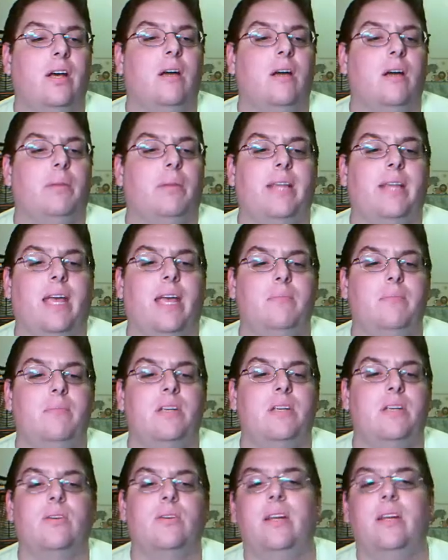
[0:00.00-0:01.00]
but they can be
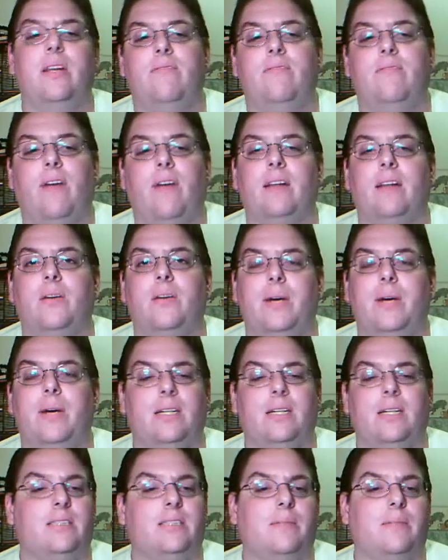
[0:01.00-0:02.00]
treated fairly well
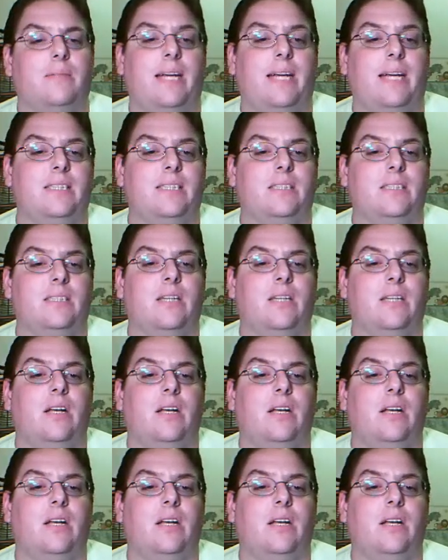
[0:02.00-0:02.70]
in some cases.